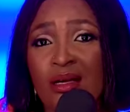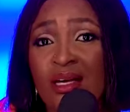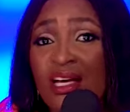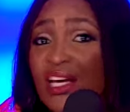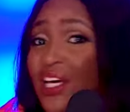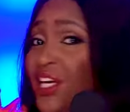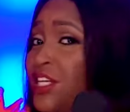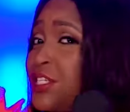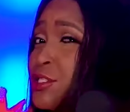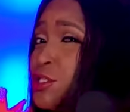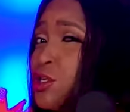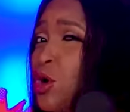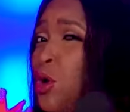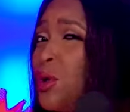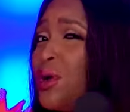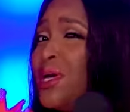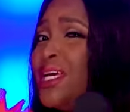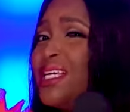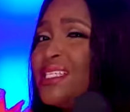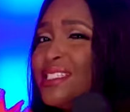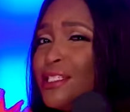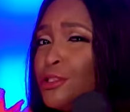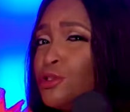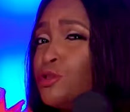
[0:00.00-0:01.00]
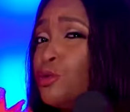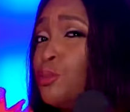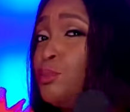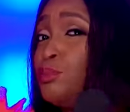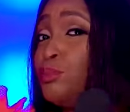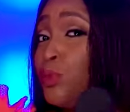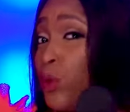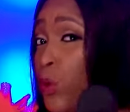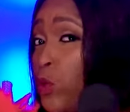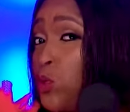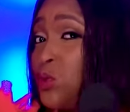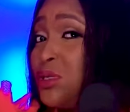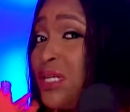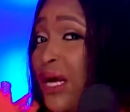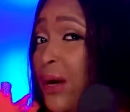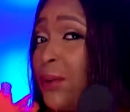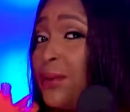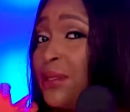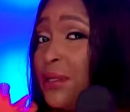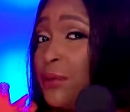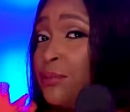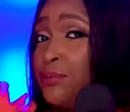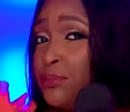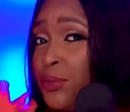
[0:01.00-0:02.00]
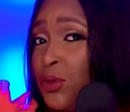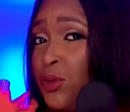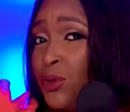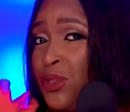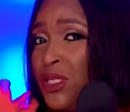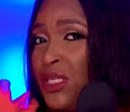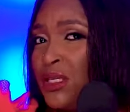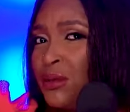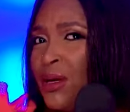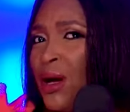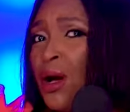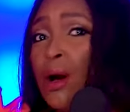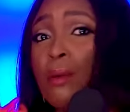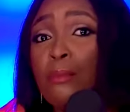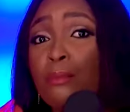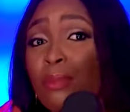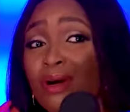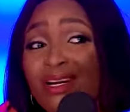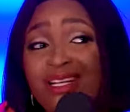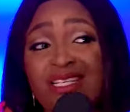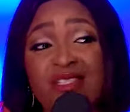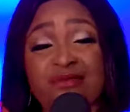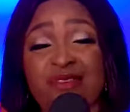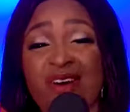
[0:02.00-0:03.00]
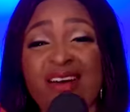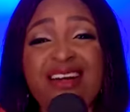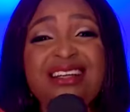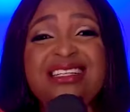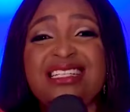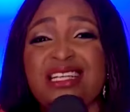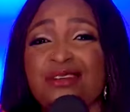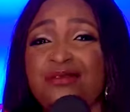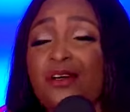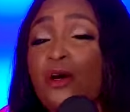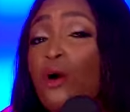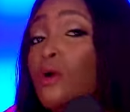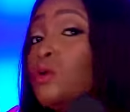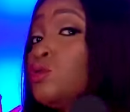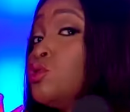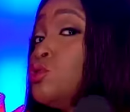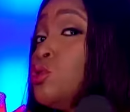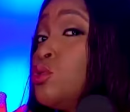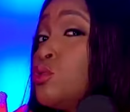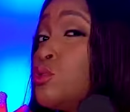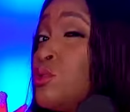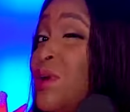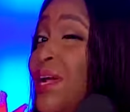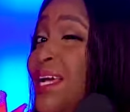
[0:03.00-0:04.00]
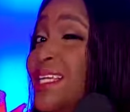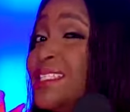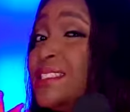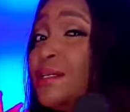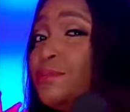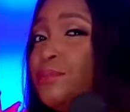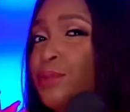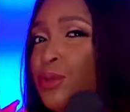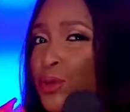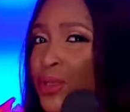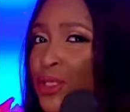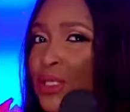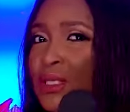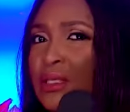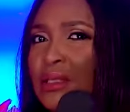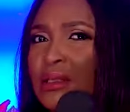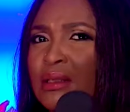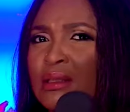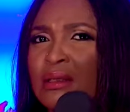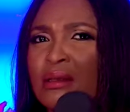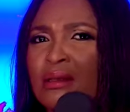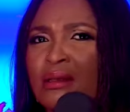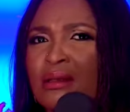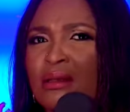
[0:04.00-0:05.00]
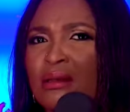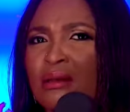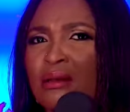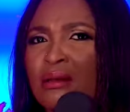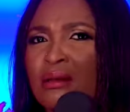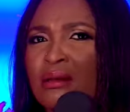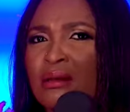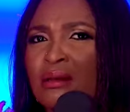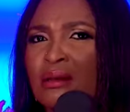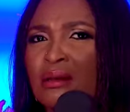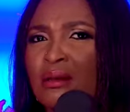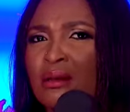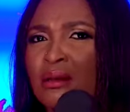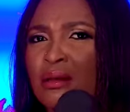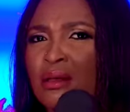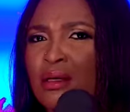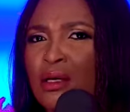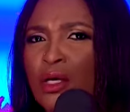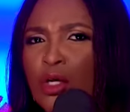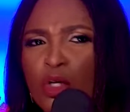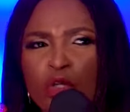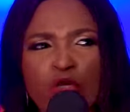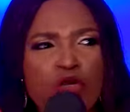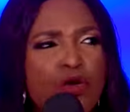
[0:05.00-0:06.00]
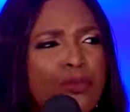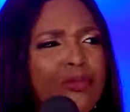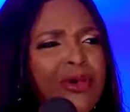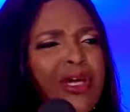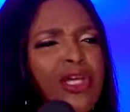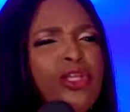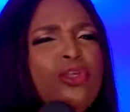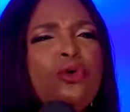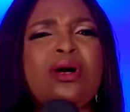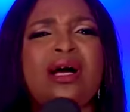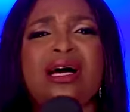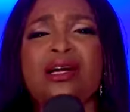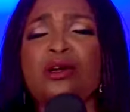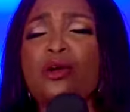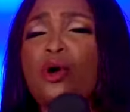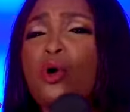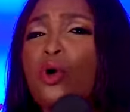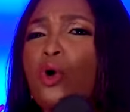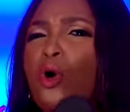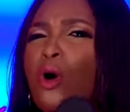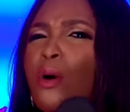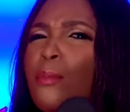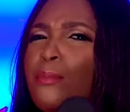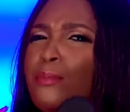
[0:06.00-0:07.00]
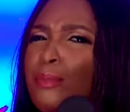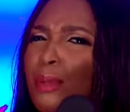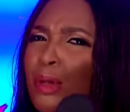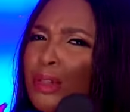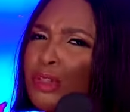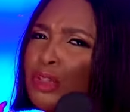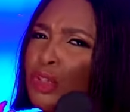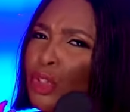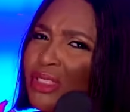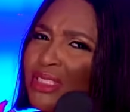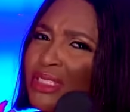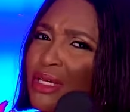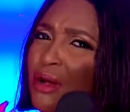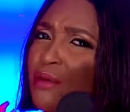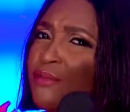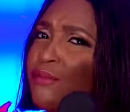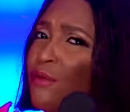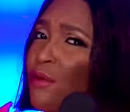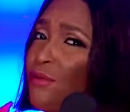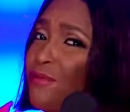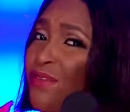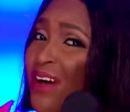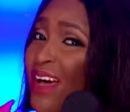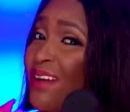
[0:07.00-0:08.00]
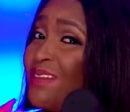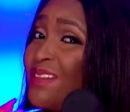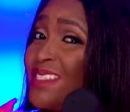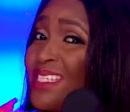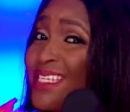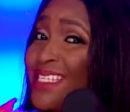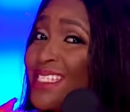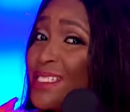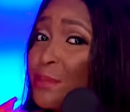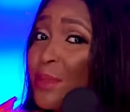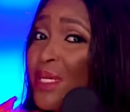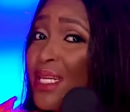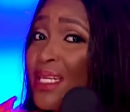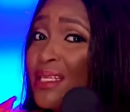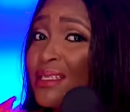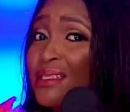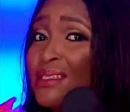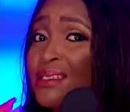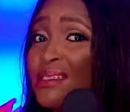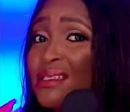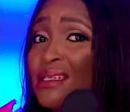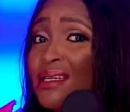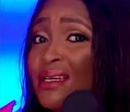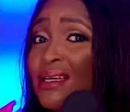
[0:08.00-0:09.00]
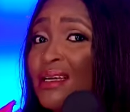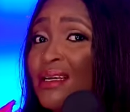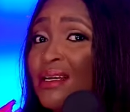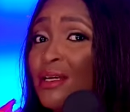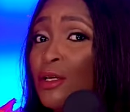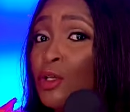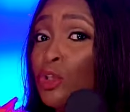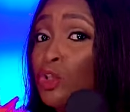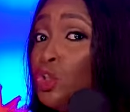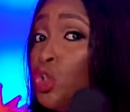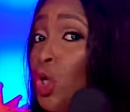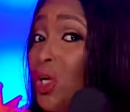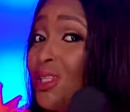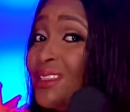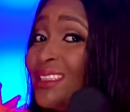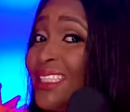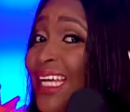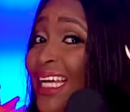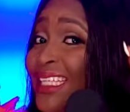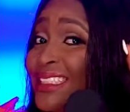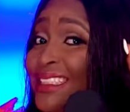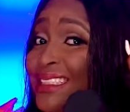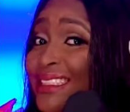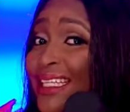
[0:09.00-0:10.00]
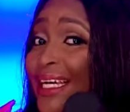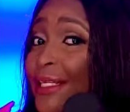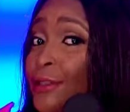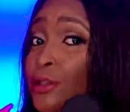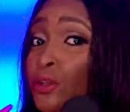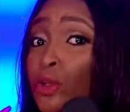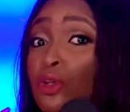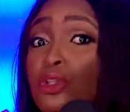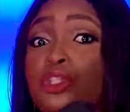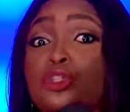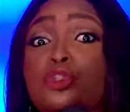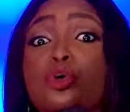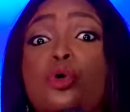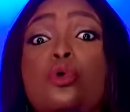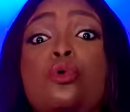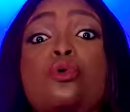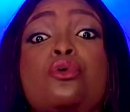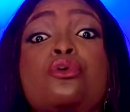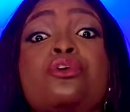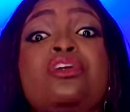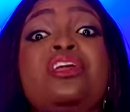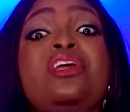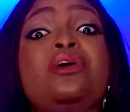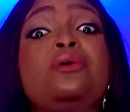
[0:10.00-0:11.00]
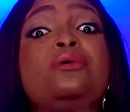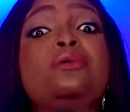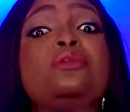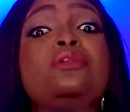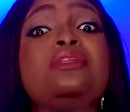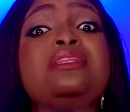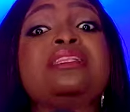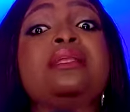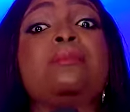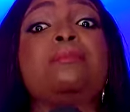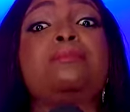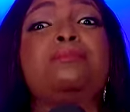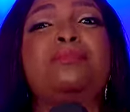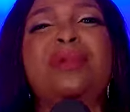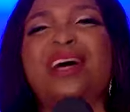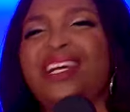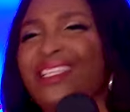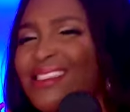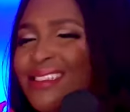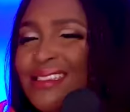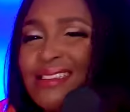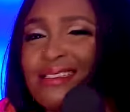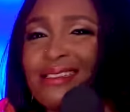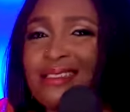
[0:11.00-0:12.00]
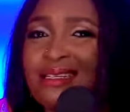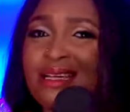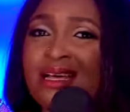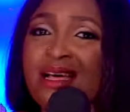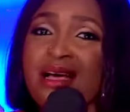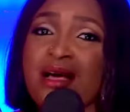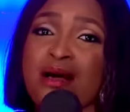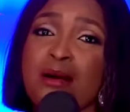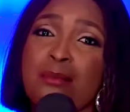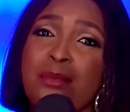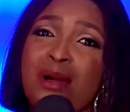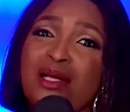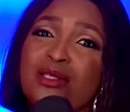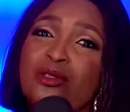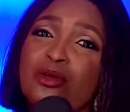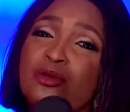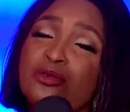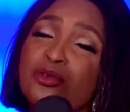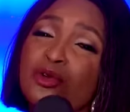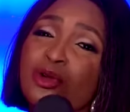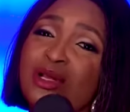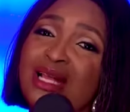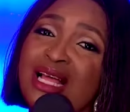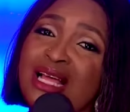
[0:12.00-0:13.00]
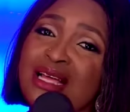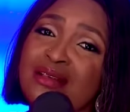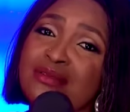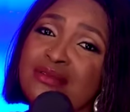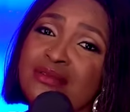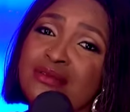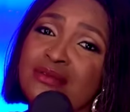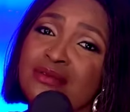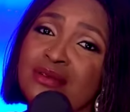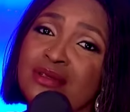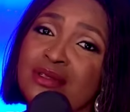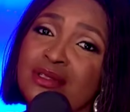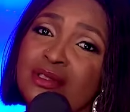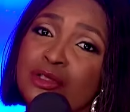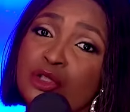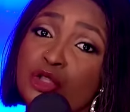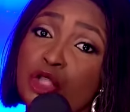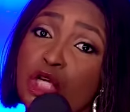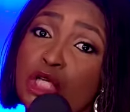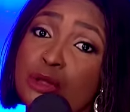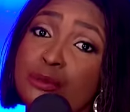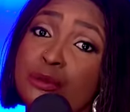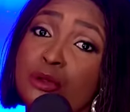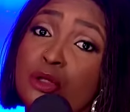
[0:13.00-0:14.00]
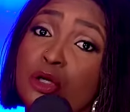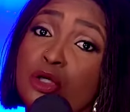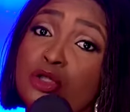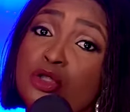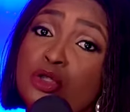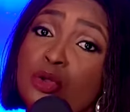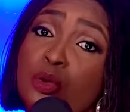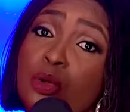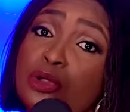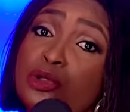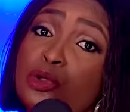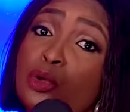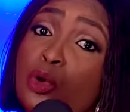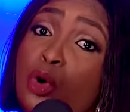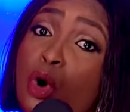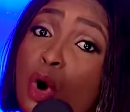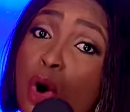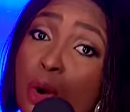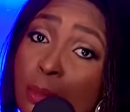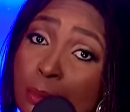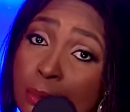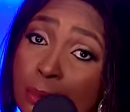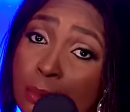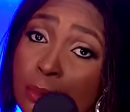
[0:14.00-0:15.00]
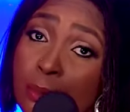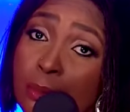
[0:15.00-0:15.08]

It's so easy to pull down a building, but it's very difficult to raise a building. You mean you cannot comport yourself for 5-6 minutes? Just that sex, use it to ruin the best part of your life. Just because you want to come.